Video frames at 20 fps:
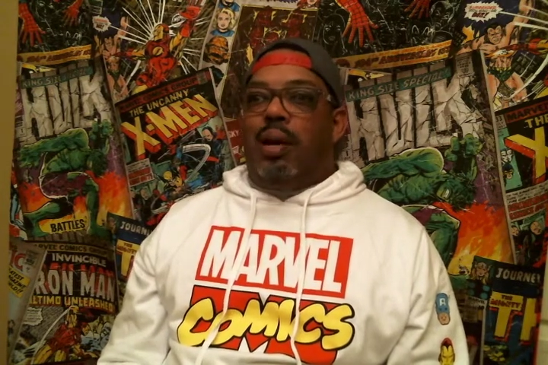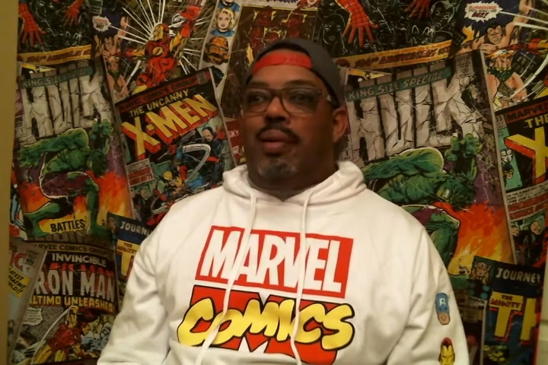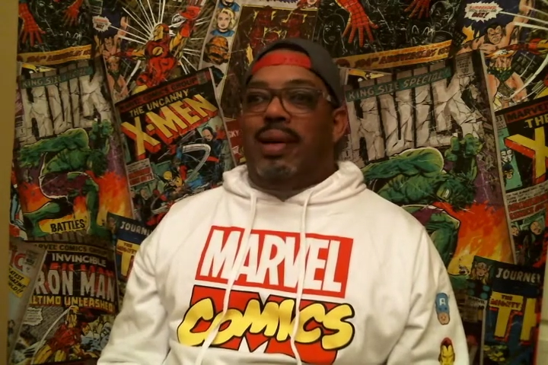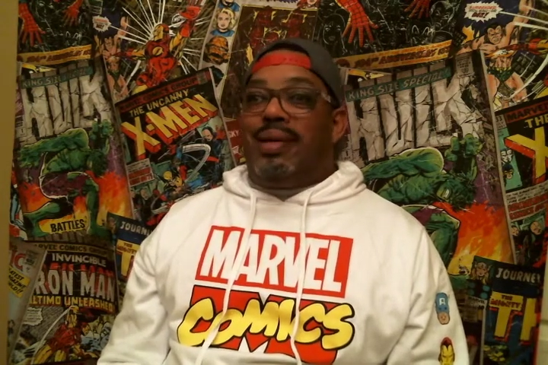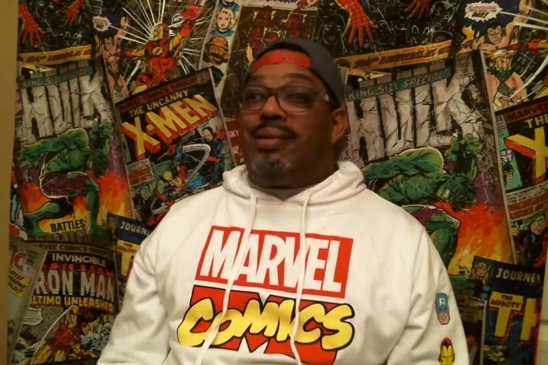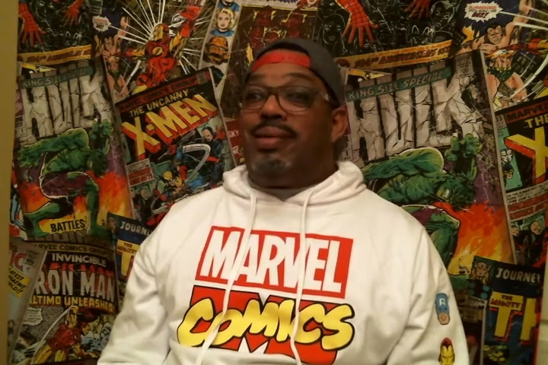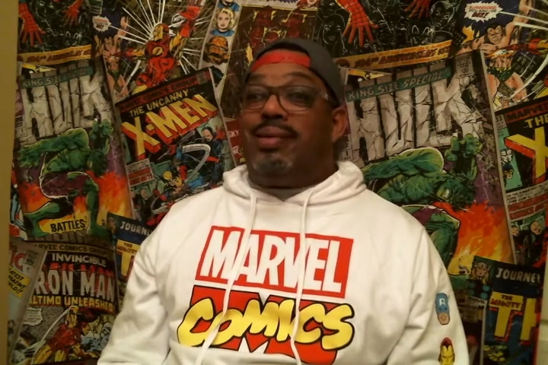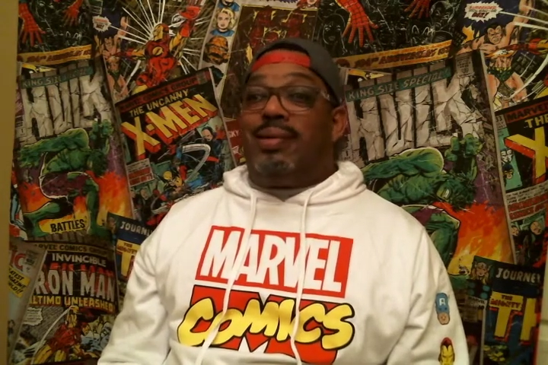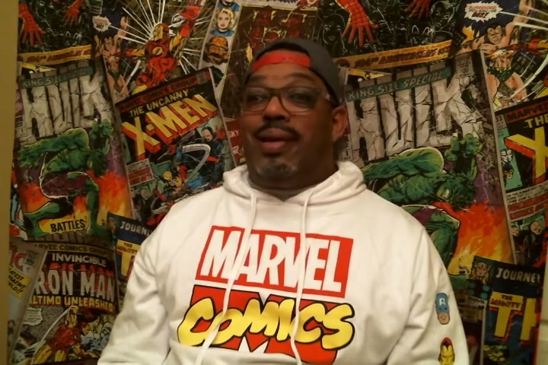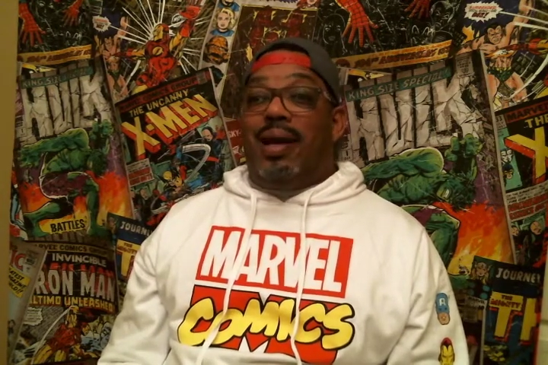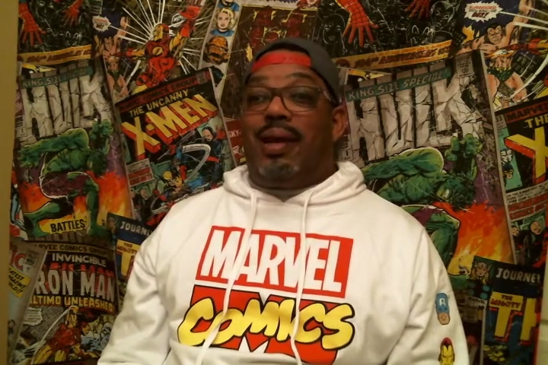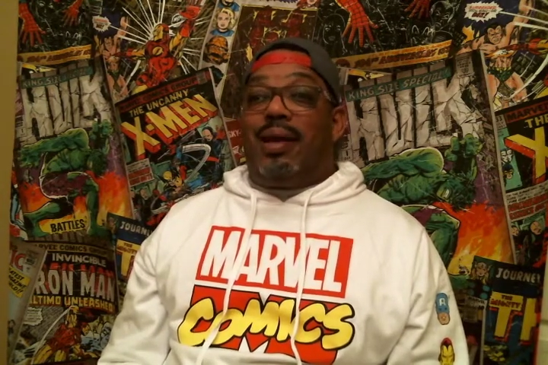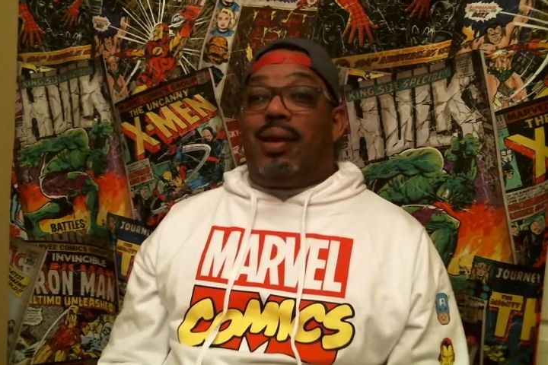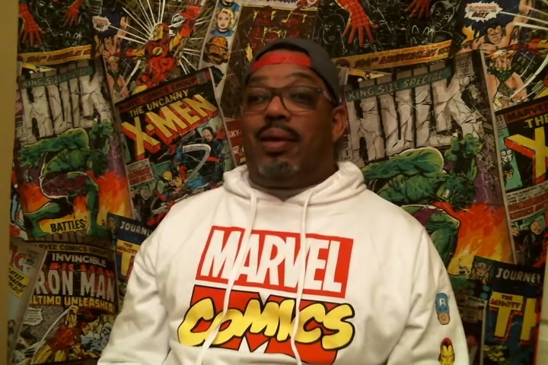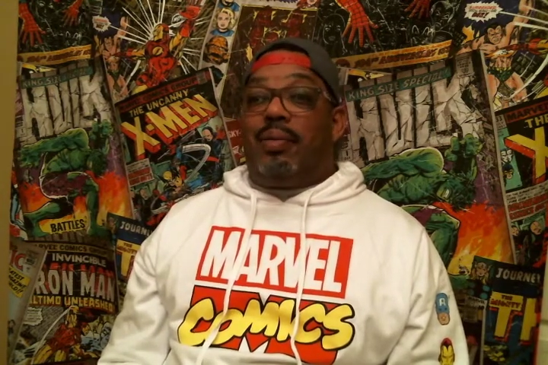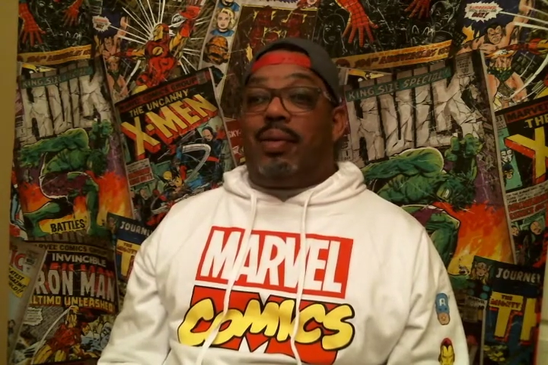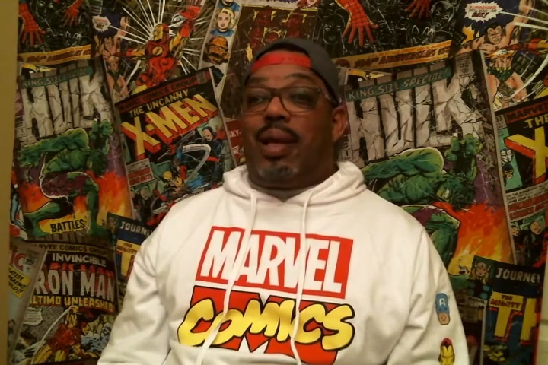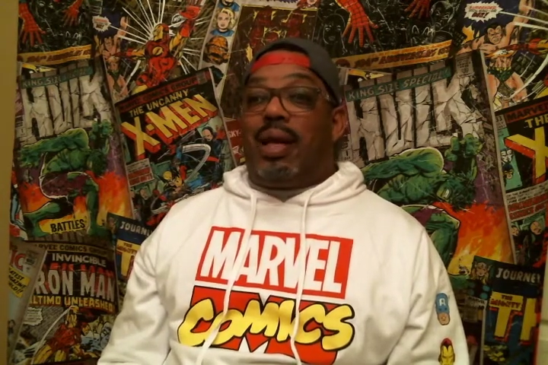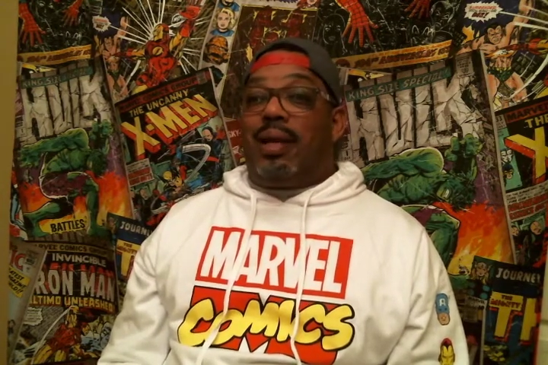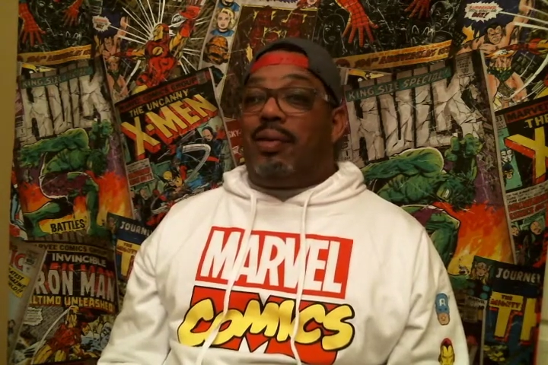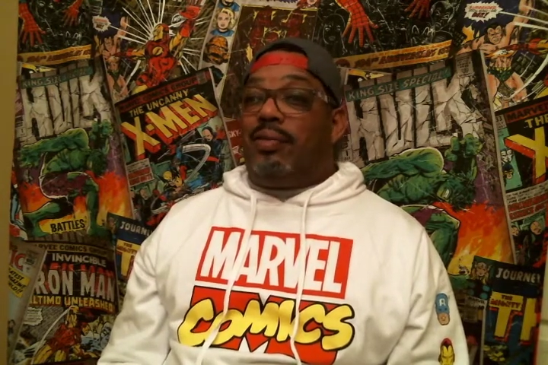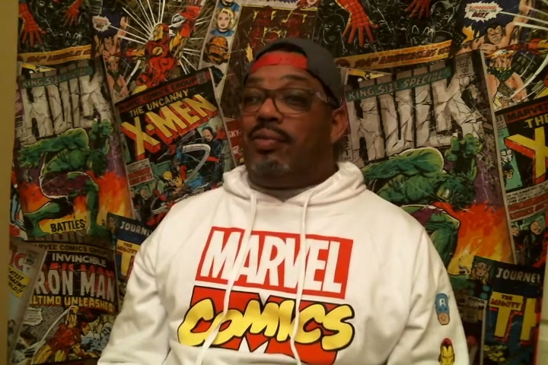I stared at him like a